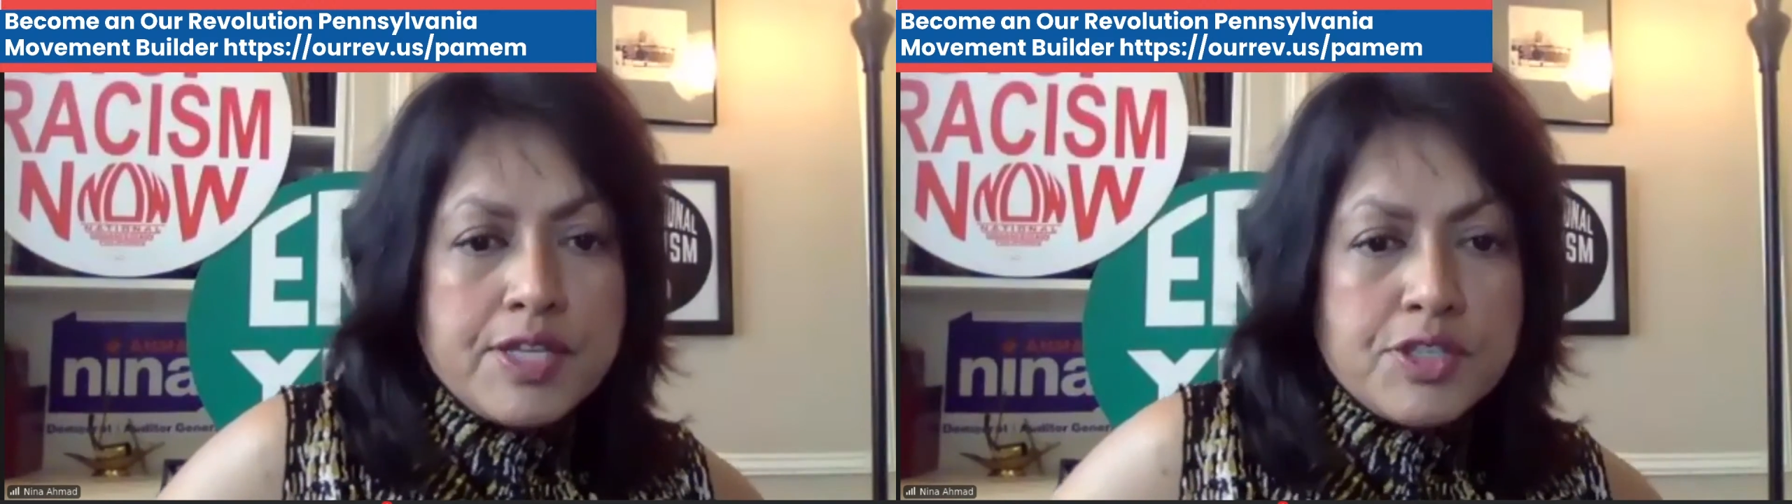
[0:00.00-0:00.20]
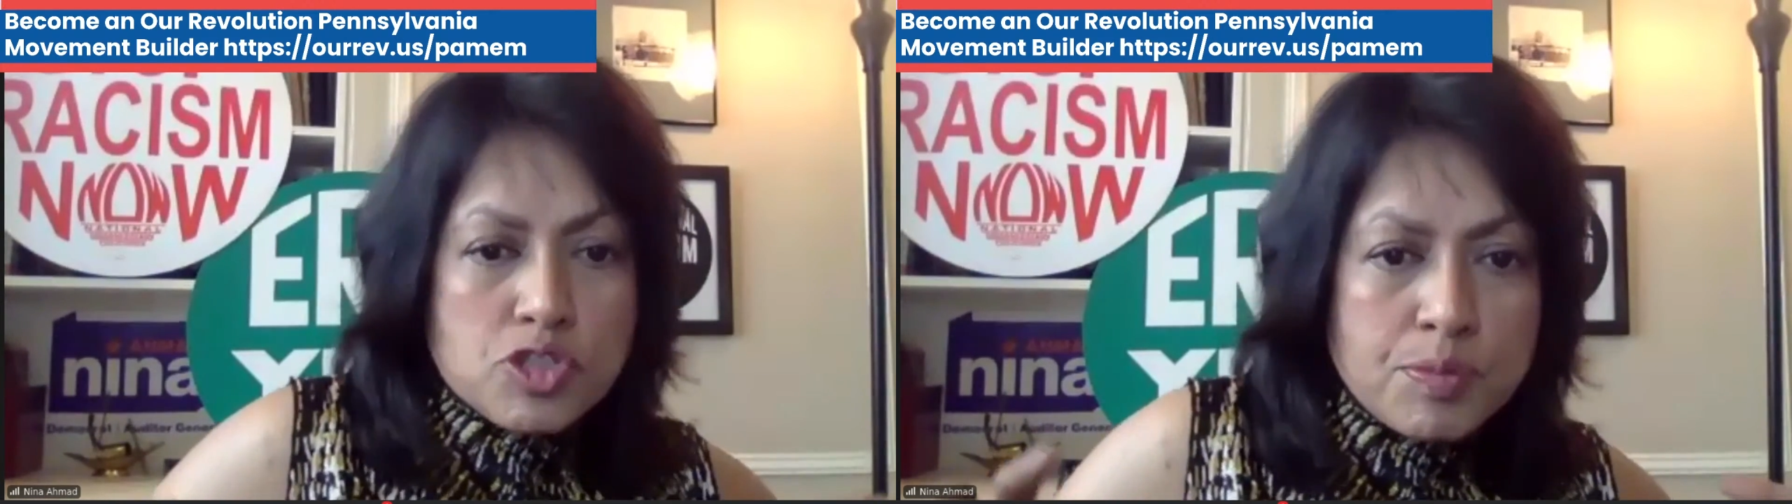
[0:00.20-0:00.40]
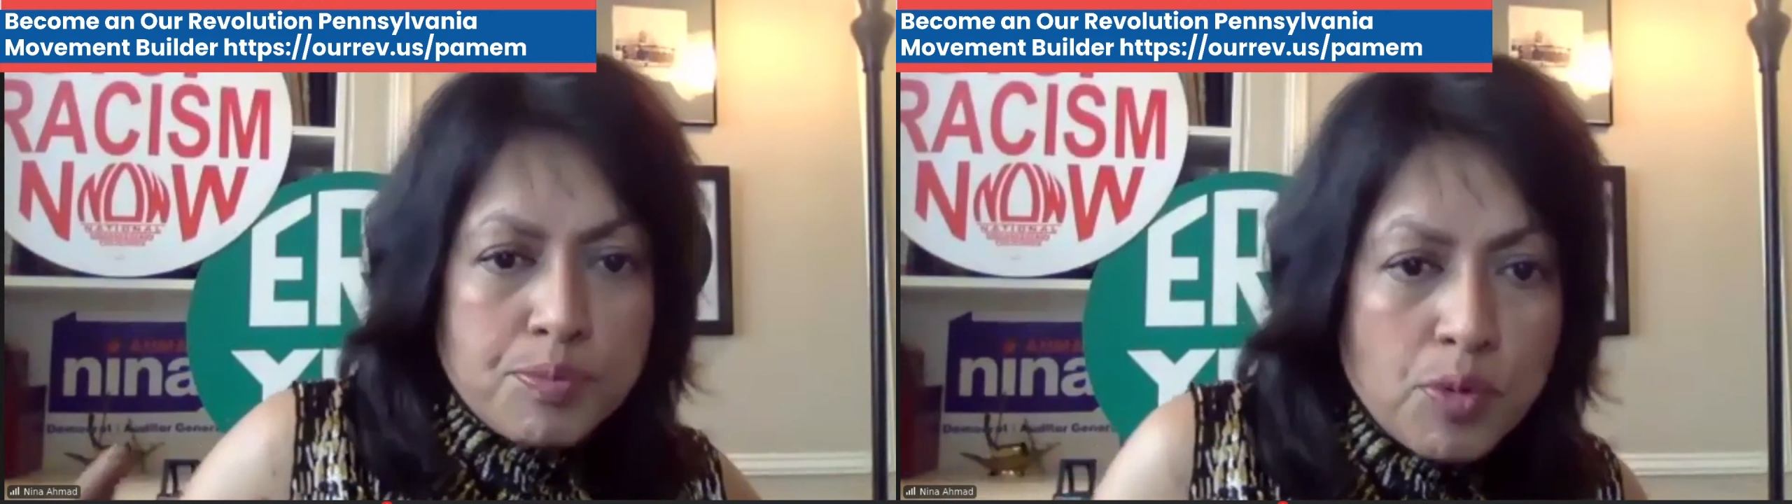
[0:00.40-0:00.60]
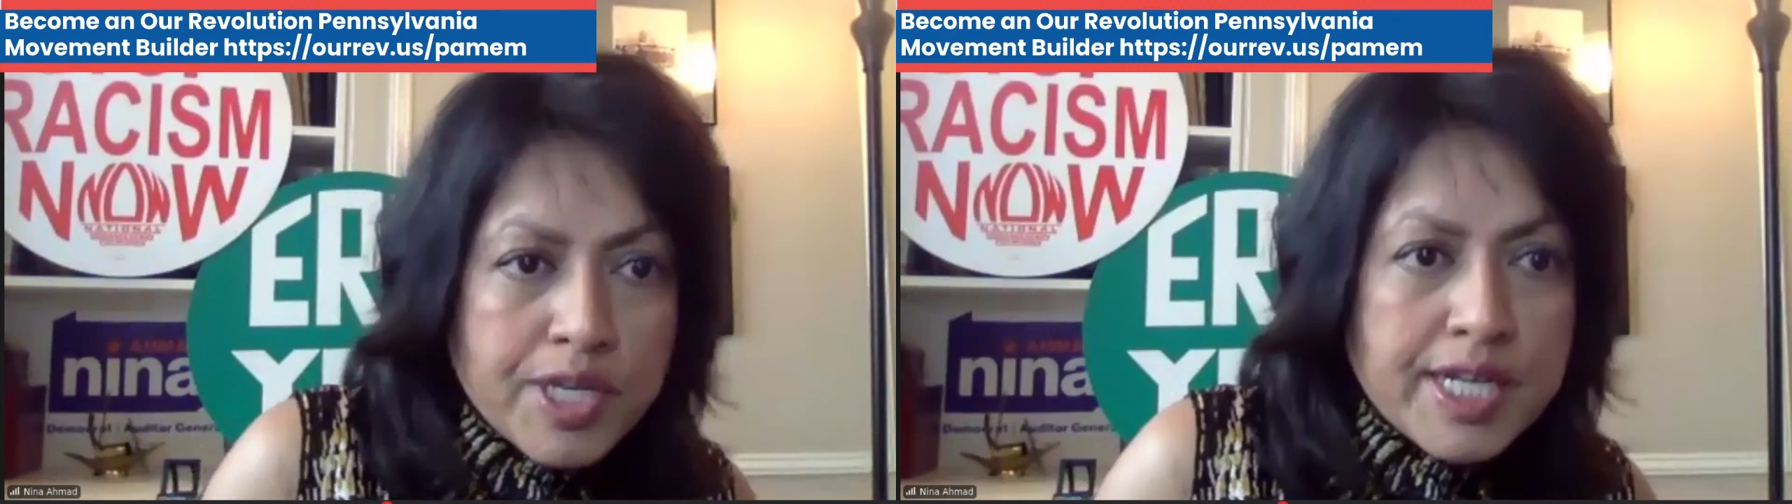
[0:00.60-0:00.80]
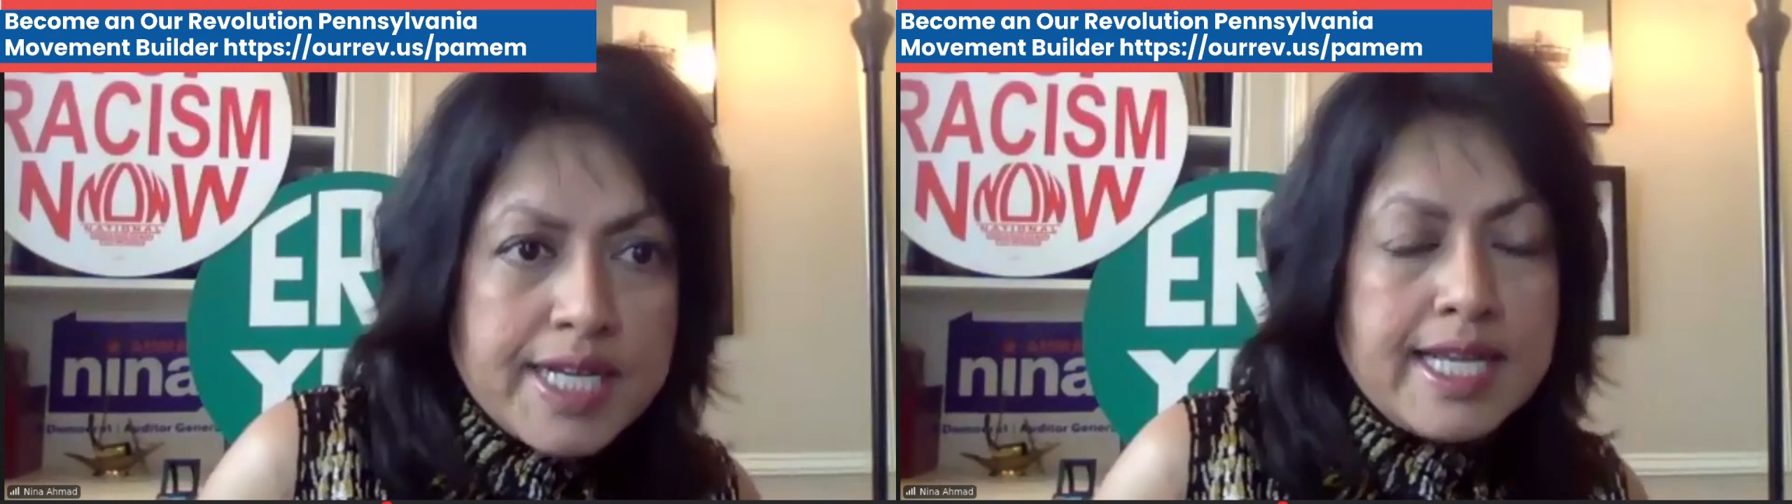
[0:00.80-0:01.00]

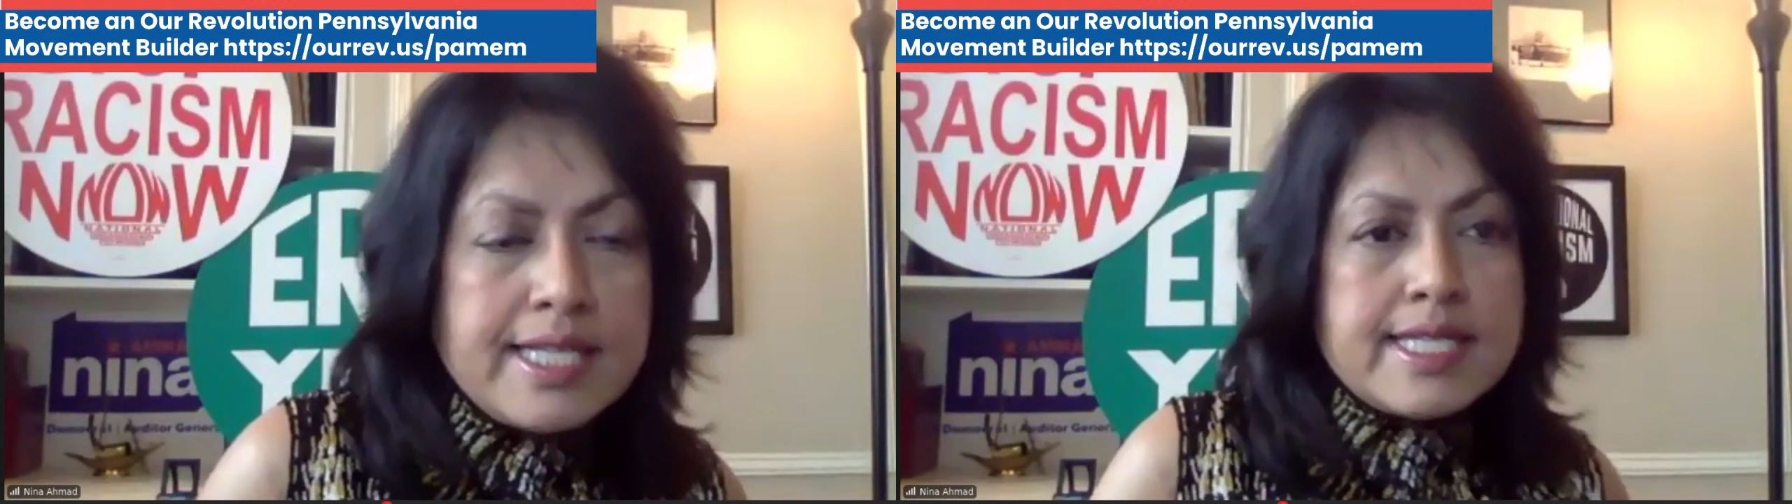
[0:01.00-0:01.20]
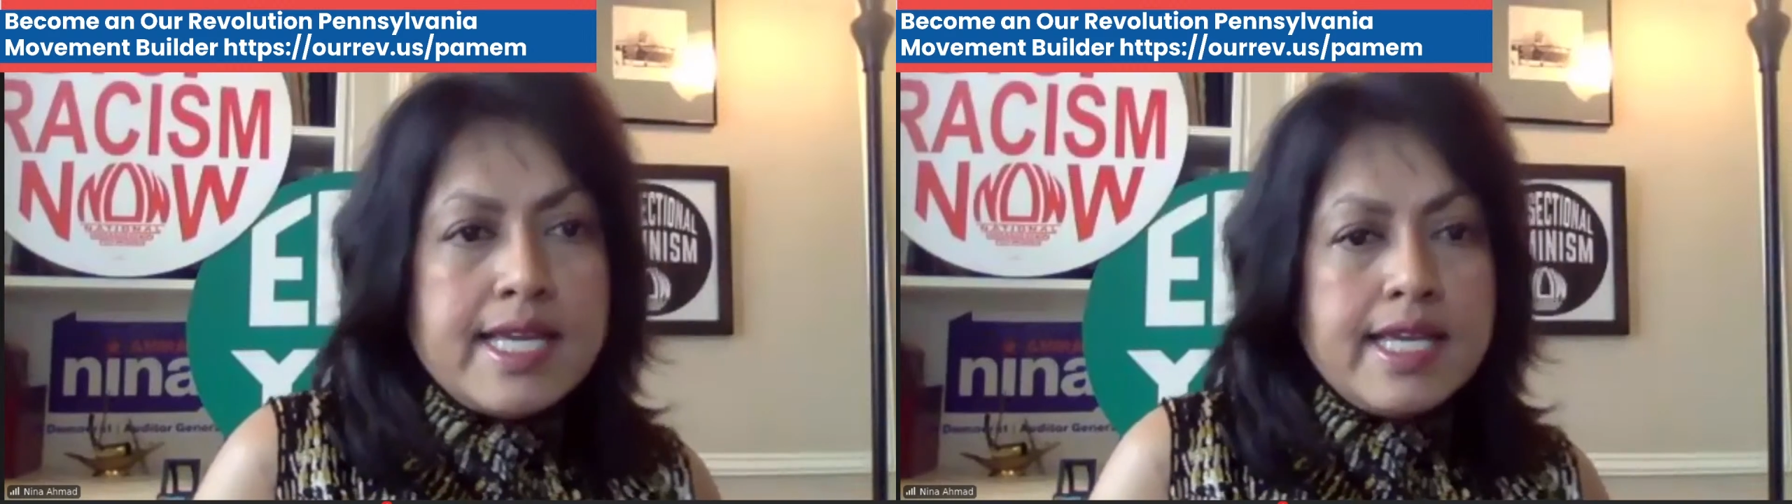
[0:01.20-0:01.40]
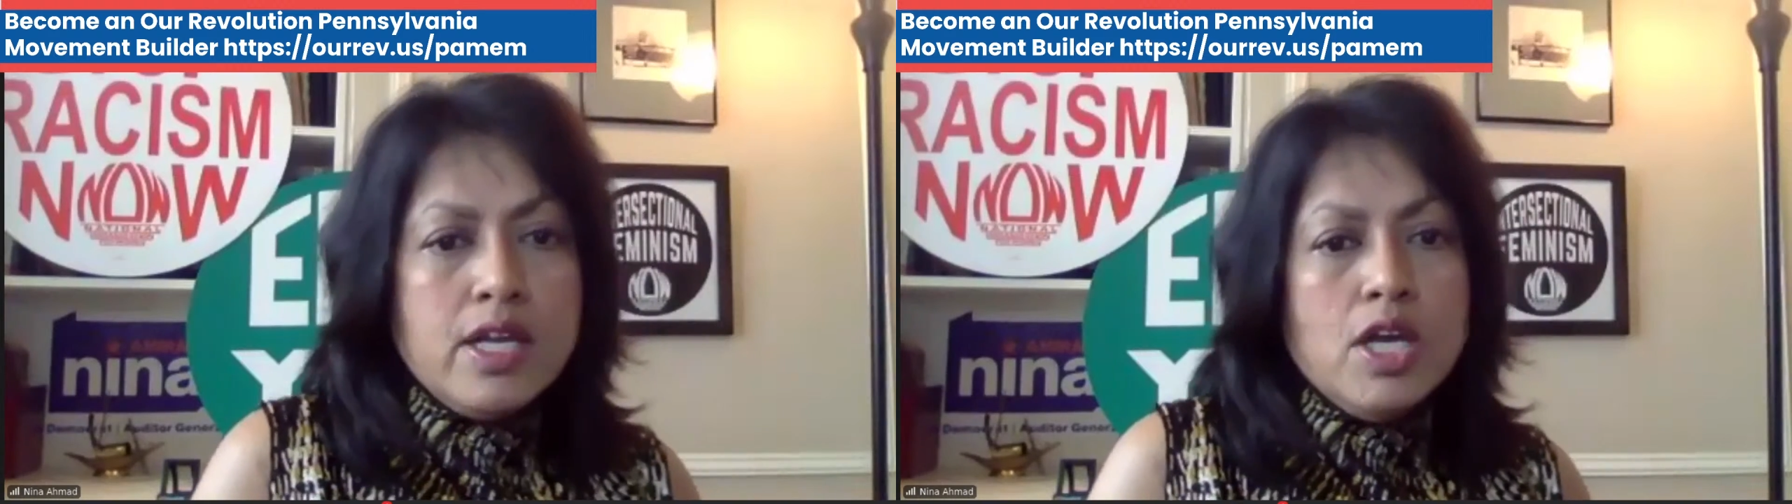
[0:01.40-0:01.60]
supported and saying,